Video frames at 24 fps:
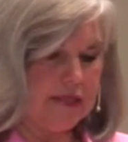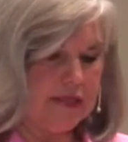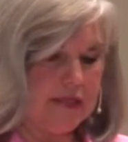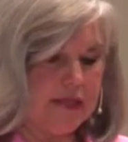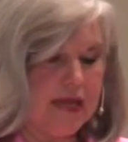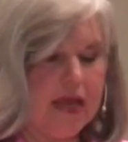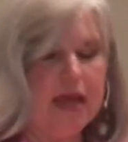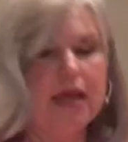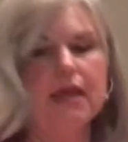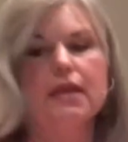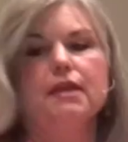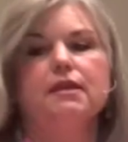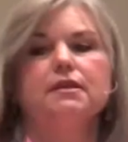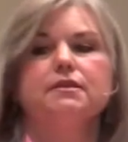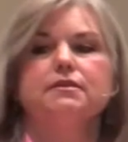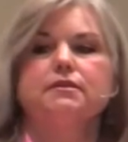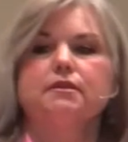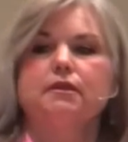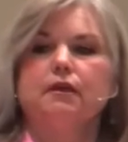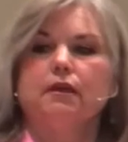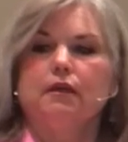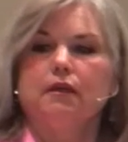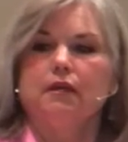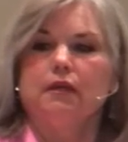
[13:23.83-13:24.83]
and
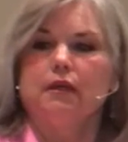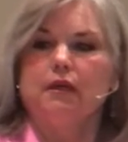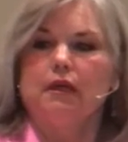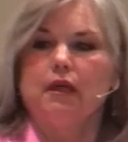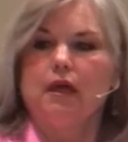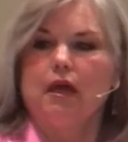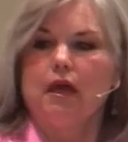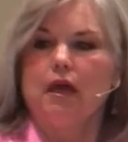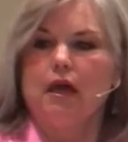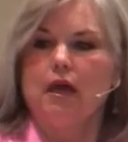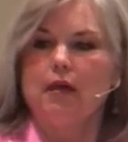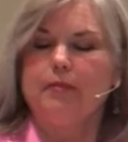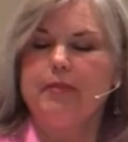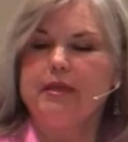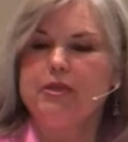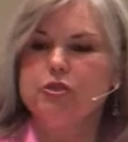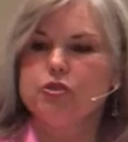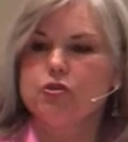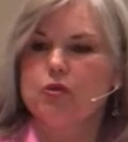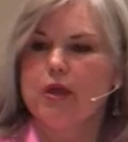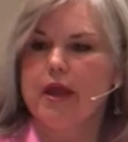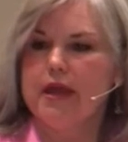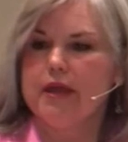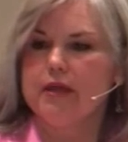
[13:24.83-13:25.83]
days, a
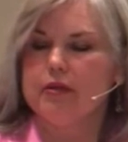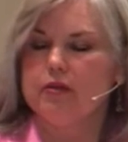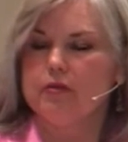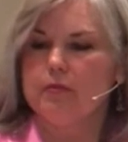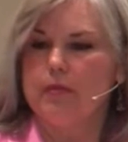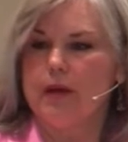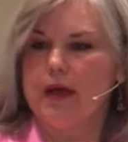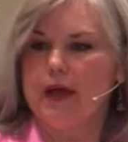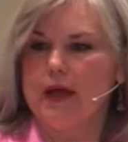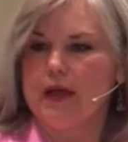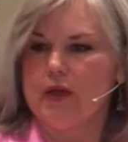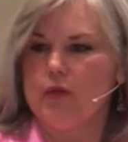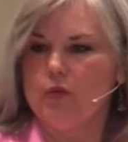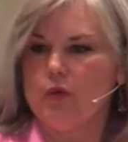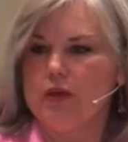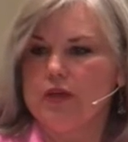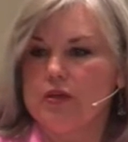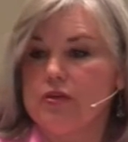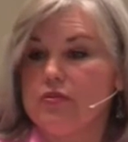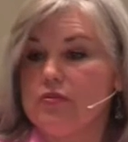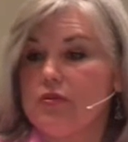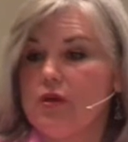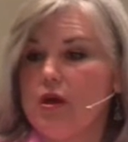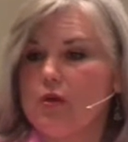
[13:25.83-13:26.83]
betrayal by
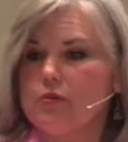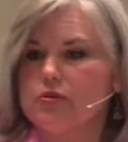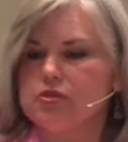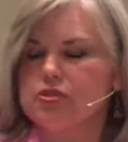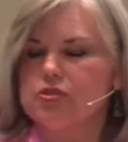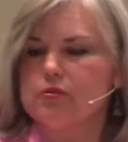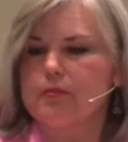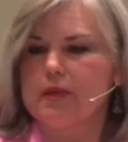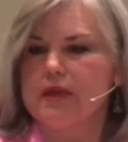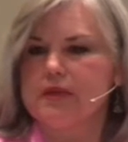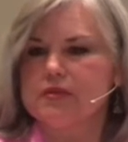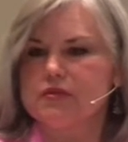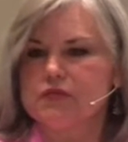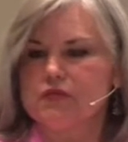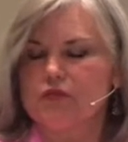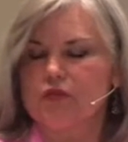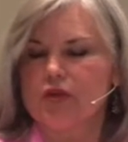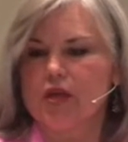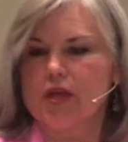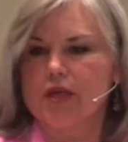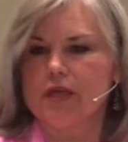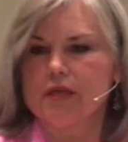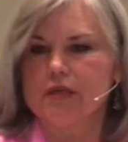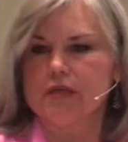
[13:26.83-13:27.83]
what you thought was your best
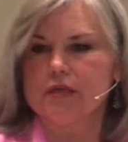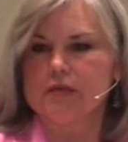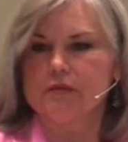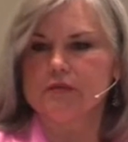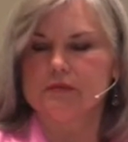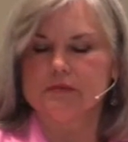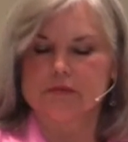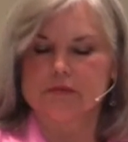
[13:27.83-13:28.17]
friend,